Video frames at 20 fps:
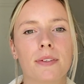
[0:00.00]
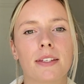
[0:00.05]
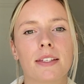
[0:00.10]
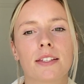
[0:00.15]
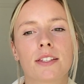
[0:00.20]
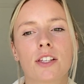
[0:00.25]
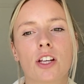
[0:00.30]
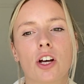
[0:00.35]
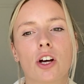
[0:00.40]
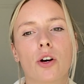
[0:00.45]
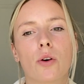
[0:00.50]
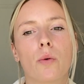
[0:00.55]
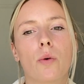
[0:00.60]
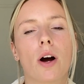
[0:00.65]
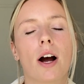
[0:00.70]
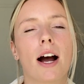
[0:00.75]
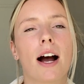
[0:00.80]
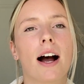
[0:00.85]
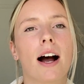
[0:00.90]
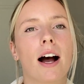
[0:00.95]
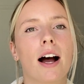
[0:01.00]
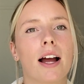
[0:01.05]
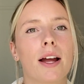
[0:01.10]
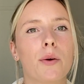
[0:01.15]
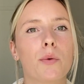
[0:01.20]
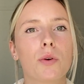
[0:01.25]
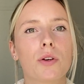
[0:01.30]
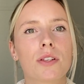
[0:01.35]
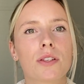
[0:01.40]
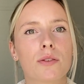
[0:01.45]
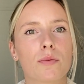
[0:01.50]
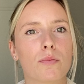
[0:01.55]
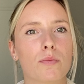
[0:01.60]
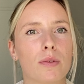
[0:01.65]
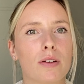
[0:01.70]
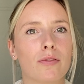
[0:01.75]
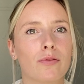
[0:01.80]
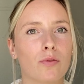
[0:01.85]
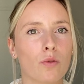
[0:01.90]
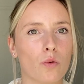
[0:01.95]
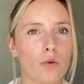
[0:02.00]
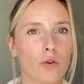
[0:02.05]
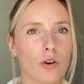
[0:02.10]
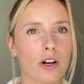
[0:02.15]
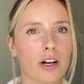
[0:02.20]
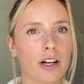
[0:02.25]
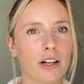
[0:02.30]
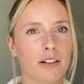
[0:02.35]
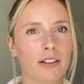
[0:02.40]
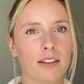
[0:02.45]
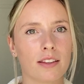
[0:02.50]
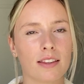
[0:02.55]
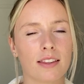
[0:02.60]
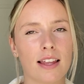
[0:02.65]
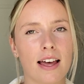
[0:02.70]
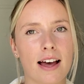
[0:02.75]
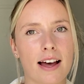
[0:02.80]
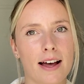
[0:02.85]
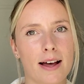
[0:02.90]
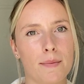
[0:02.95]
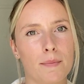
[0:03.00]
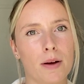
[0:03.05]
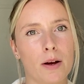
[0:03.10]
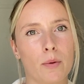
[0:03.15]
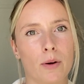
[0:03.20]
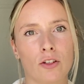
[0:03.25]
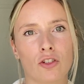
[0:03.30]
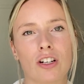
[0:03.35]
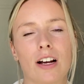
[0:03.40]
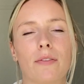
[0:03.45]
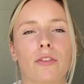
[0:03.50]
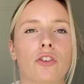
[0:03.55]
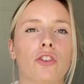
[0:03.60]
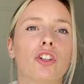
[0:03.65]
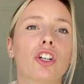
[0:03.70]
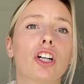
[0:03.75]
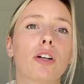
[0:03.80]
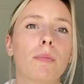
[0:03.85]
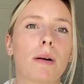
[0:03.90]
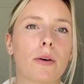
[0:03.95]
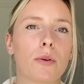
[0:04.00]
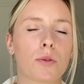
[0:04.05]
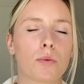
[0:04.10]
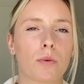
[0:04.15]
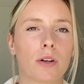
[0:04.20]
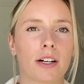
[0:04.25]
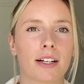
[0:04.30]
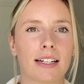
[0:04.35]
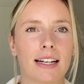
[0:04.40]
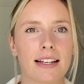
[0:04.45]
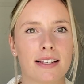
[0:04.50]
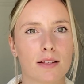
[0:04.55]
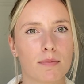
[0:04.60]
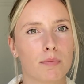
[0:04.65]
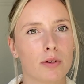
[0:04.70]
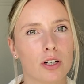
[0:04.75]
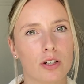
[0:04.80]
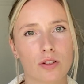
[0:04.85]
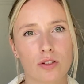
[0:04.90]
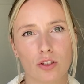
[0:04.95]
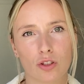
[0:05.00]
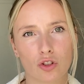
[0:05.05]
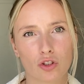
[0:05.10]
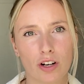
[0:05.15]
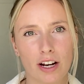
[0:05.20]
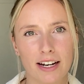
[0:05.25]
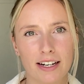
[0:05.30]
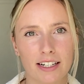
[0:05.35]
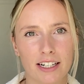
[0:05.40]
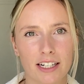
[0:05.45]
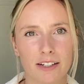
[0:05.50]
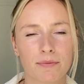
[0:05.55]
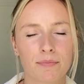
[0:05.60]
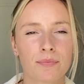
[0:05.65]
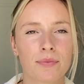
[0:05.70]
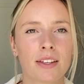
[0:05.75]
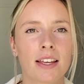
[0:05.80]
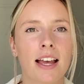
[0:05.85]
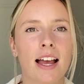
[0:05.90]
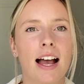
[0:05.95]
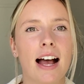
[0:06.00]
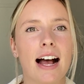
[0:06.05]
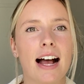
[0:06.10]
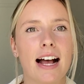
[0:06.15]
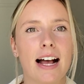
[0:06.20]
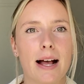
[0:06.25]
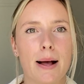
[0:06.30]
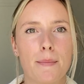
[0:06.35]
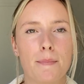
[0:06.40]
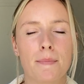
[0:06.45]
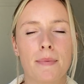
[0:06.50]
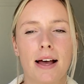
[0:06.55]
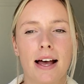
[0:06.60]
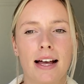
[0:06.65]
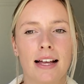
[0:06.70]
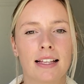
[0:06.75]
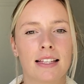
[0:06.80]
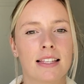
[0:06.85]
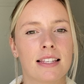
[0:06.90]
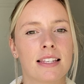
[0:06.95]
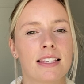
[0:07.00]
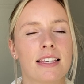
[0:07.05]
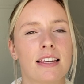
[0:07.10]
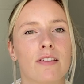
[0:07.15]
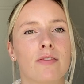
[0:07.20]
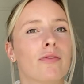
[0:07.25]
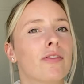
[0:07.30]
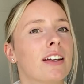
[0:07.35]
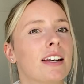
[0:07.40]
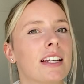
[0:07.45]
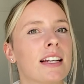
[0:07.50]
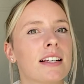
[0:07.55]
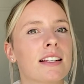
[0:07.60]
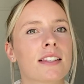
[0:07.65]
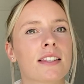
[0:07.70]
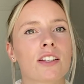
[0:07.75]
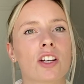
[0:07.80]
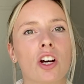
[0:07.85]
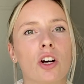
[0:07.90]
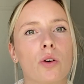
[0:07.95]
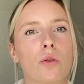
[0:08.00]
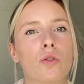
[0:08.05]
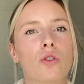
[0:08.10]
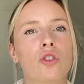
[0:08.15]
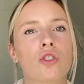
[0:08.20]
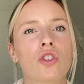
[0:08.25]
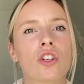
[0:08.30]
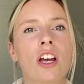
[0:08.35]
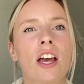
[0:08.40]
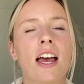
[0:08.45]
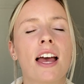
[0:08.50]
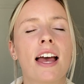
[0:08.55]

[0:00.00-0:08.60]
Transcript: So I was, before I went traveling Europe, I was working as a personal trainer and a fitness coach,